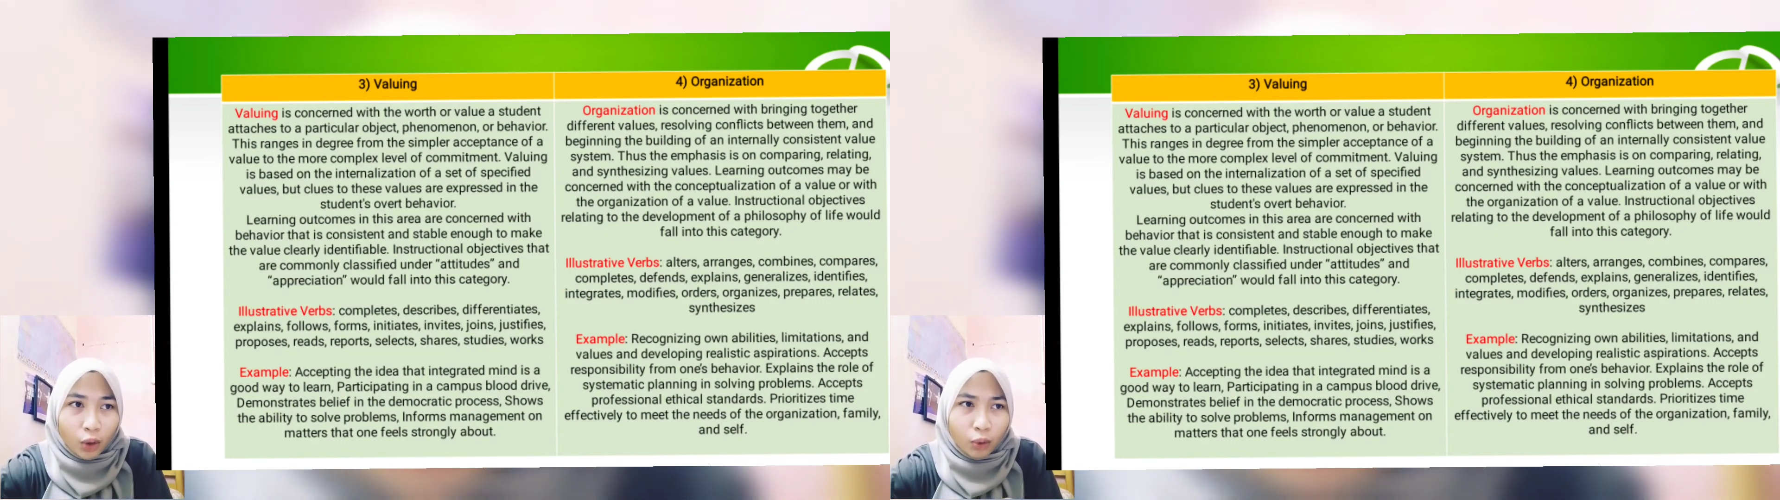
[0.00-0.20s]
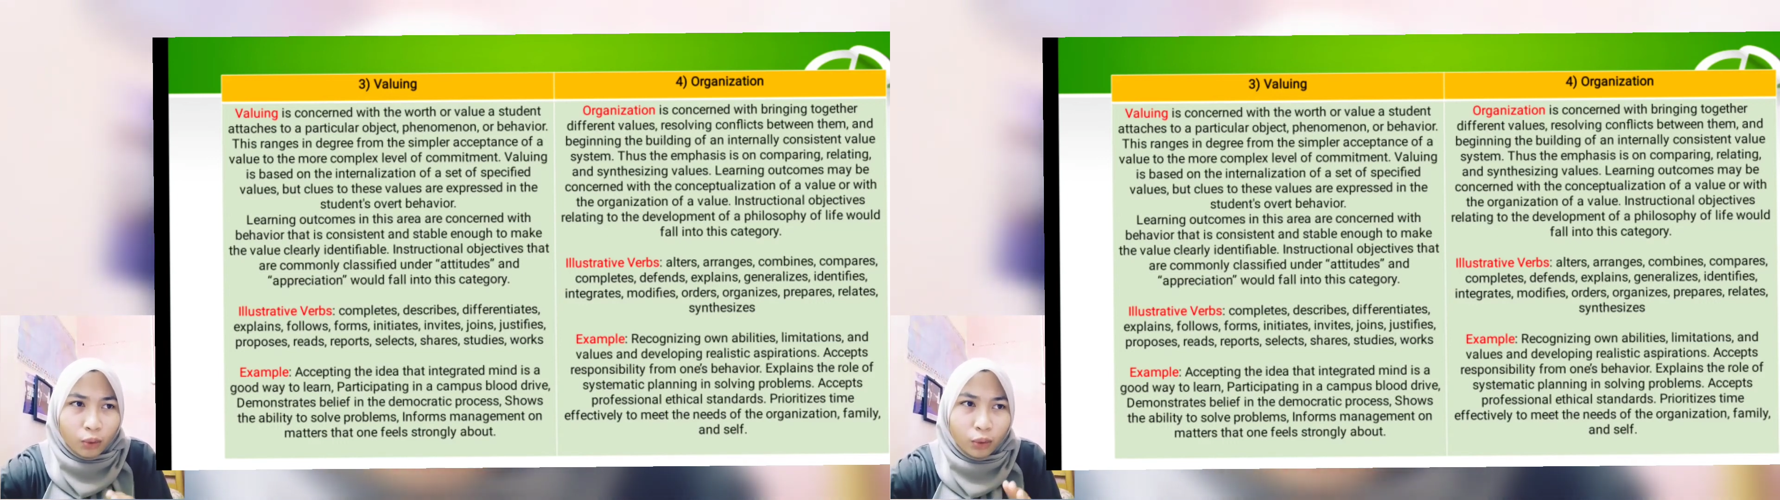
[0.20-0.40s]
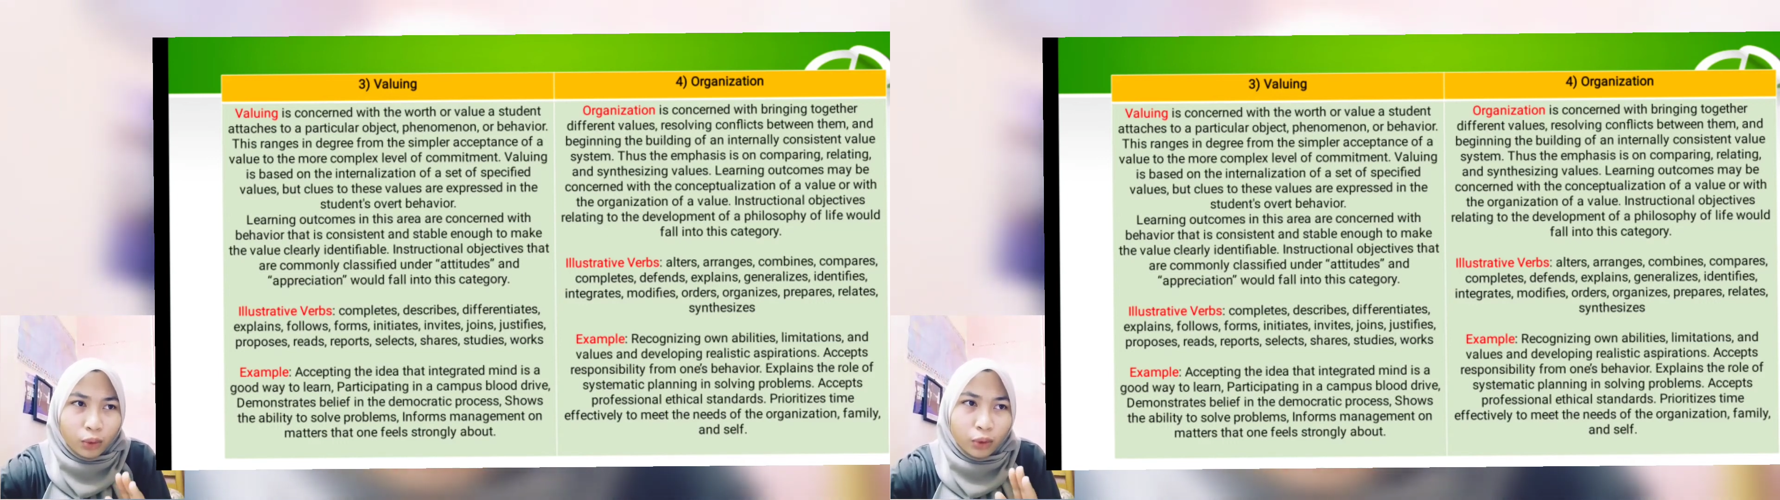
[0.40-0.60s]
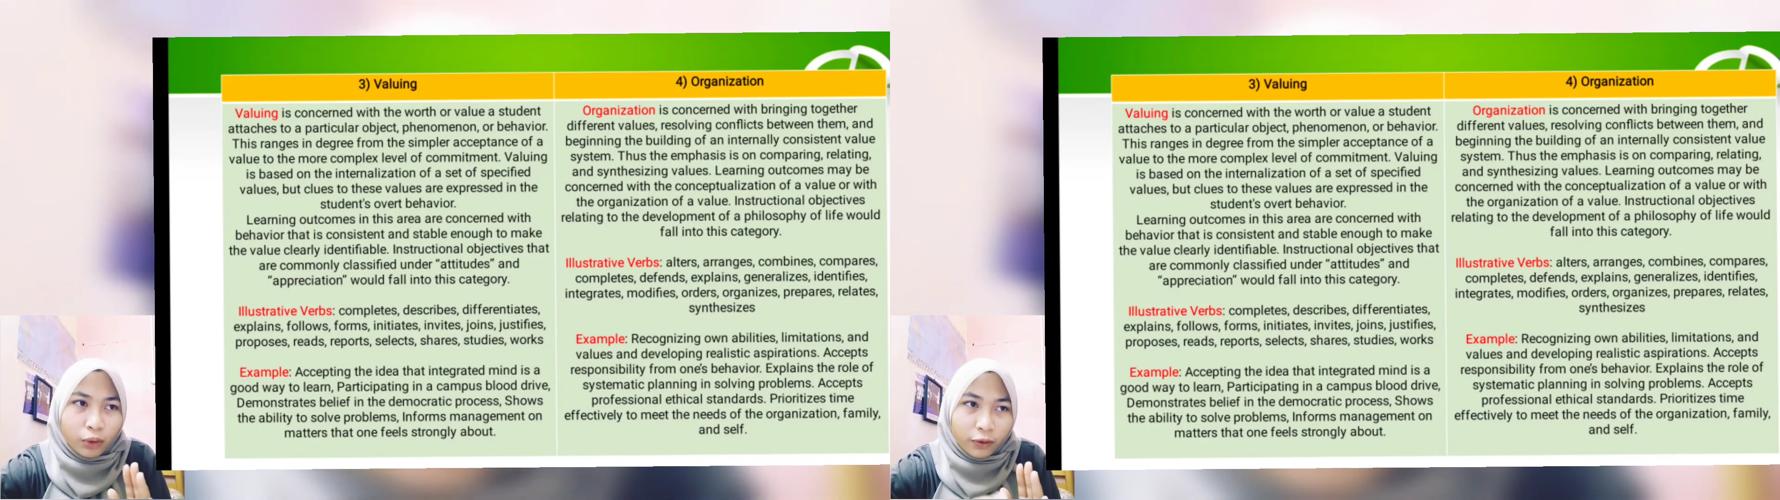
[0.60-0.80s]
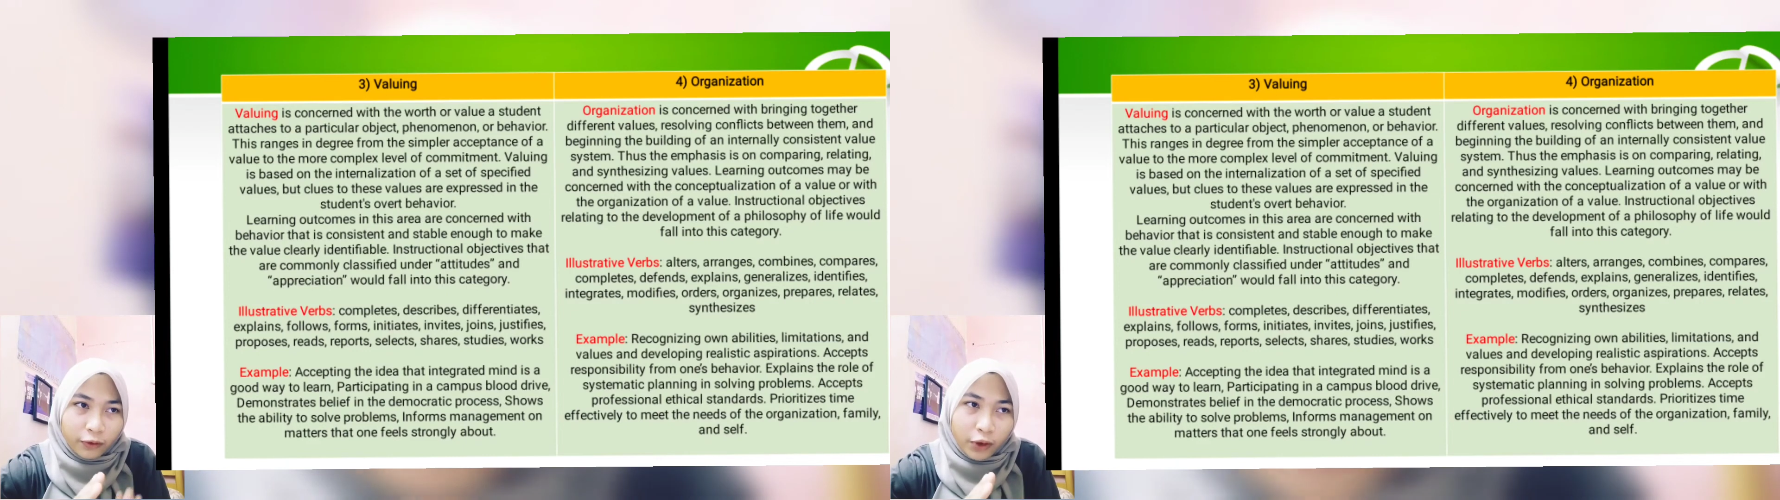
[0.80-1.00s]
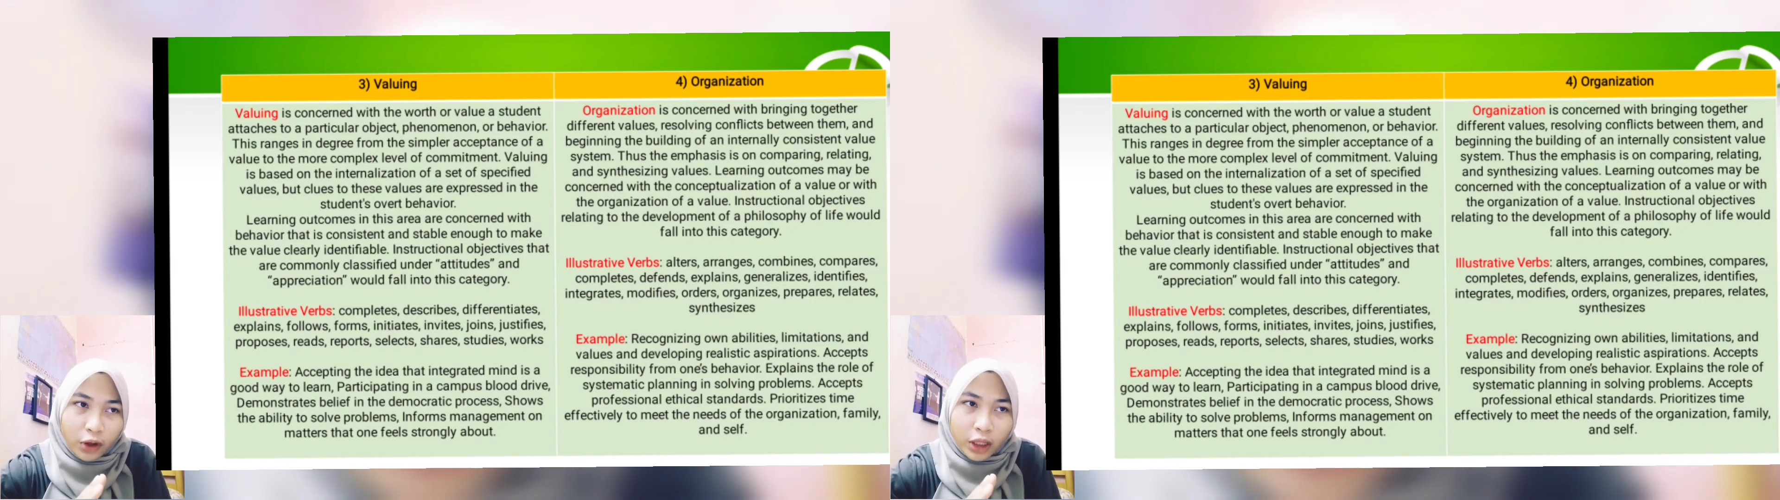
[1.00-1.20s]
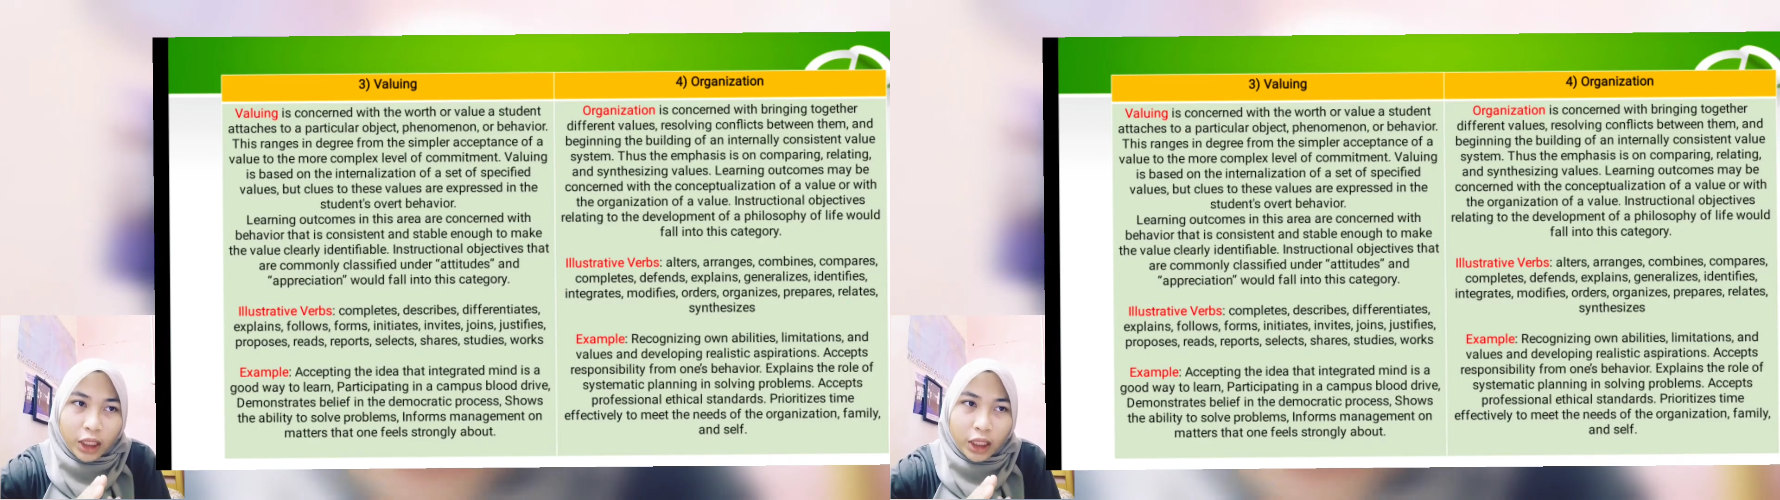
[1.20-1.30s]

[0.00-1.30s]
will fall